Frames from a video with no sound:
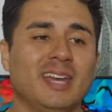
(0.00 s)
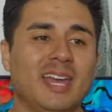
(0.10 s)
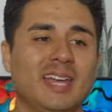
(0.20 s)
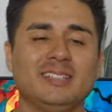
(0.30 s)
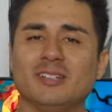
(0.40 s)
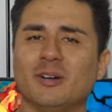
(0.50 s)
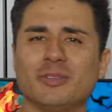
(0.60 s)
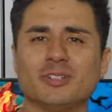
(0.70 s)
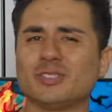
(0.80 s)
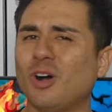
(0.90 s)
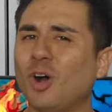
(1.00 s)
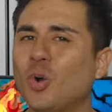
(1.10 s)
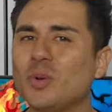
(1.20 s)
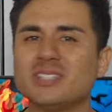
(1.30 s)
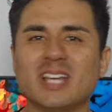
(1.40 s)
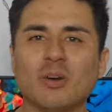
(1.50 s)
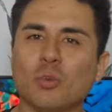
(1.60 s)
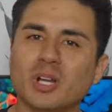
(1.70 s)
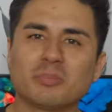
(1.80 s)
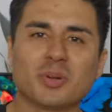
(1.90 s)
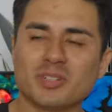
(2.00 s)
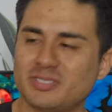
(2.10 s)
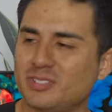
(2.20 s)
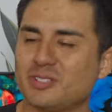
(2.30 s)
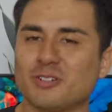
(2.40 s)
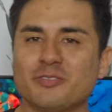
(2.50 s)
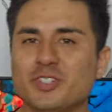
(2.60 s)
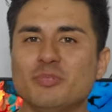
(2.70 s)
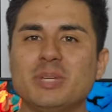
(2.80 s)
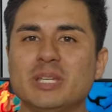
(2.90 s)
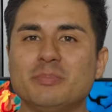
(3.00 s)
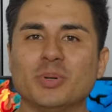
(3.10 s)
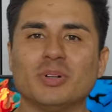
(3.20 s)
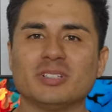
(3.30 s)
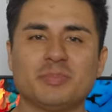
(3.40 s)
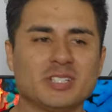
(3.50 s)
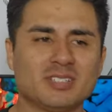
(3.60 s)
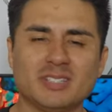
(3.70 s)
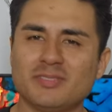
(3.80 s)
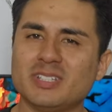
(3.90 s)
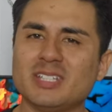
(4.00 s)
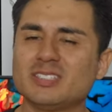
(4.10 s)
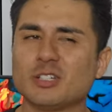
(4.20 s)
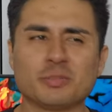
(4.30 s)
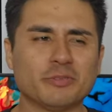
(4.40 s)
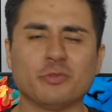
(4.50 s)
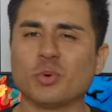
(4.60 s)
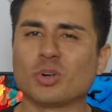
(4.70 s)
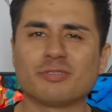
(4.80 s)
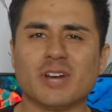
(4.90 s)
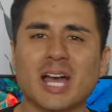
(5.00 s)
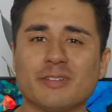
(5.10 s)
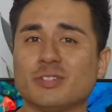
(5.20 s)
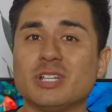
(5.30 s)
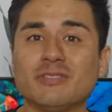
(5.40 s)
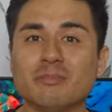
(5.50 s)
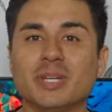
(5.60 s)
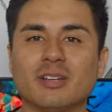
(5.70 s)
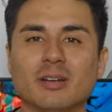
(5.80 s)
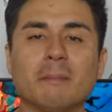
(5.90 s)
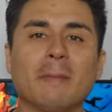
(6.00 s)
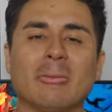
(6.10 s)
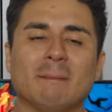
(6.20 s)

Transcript: And you know, there's always that one person or few people, especially if it's a group of four or five or even bigger,